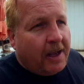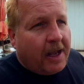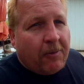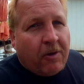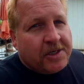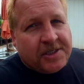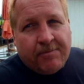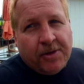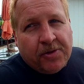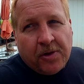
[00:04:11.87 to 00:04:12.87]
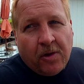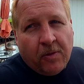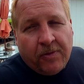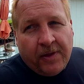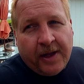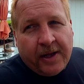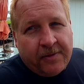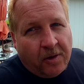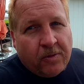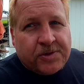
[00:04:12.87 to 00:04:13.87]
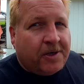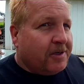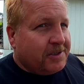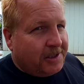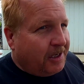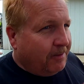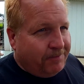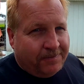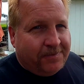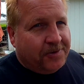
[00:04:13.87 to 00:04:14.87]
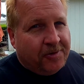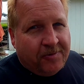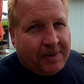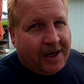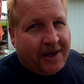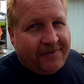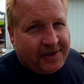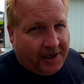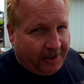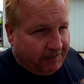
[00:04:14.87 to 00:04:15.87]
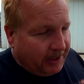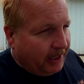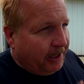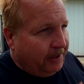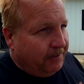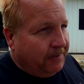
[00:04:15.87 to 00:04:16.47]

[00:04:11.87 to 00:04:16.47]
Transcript: I watched them build the whole thing, the whole truck stop through my lifetime. And